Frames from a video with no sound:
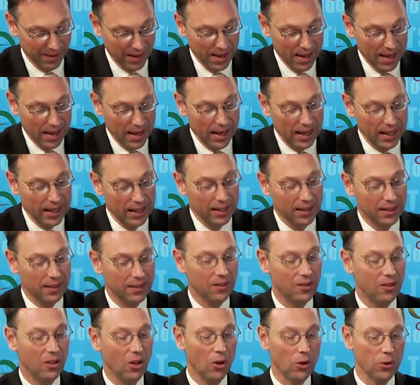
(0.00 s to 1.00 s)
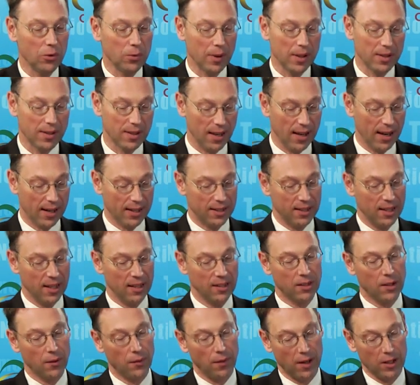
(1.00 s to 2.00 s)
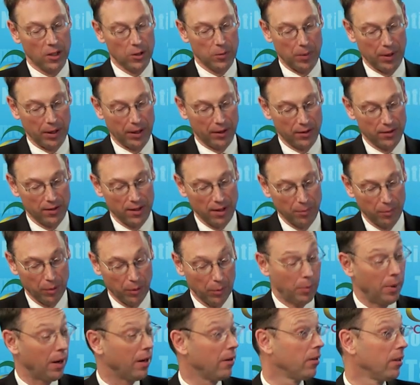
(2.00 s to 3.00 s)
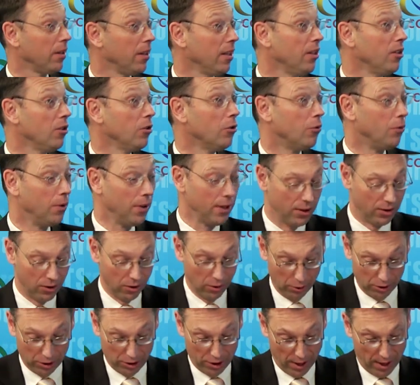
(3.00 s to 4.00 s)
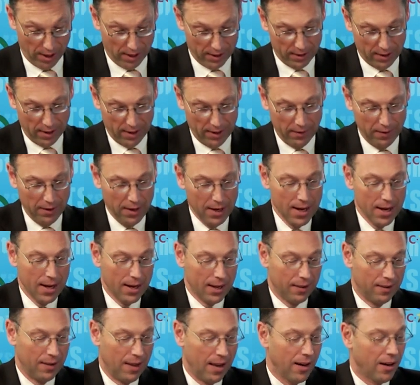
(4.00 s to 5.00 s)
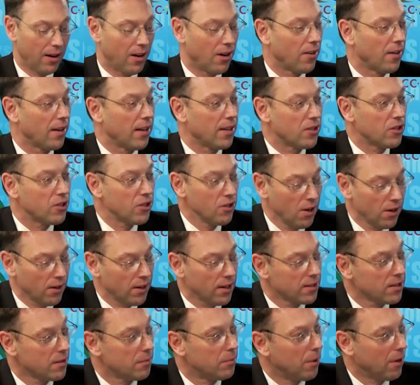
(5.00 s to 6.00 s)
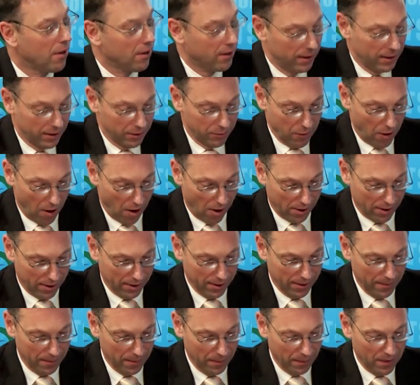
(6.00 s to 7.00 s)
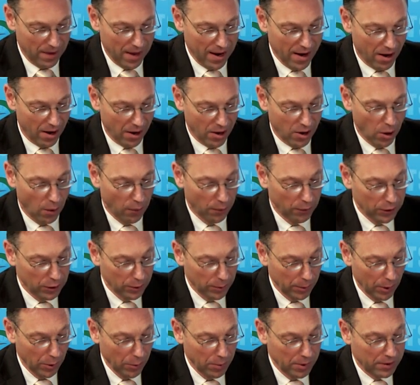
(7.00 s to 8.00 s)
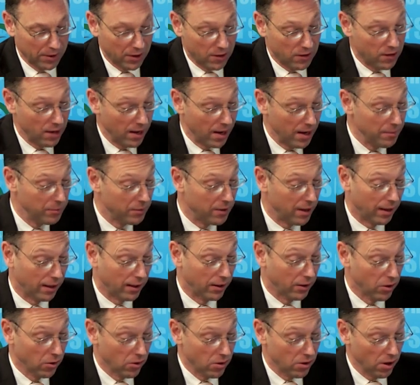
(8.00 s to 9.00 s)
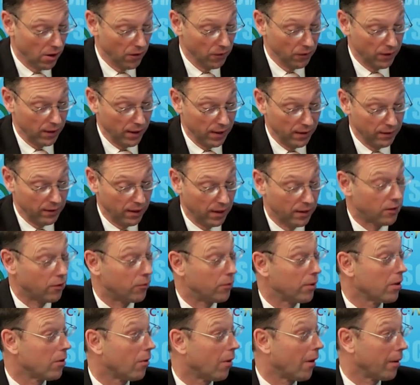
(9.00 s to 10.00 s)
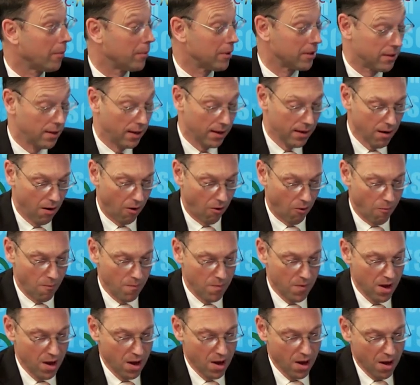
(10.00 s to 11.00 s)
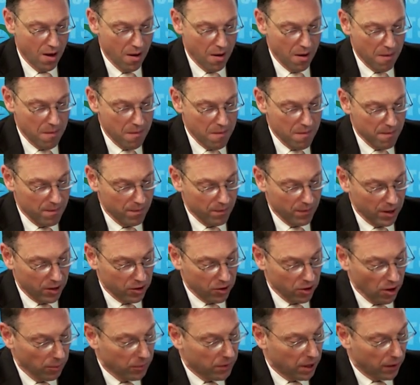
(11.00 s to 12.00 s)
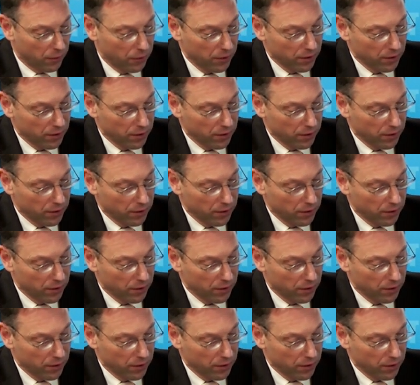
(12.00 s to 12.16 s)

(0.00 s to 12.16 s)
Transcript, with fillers: Hey, those with extensive experience in preparing EU REACH dossiers, eh, they are as snug as a bug in a rock. They are comfortable with the same technical content and the requirements they know. There's some different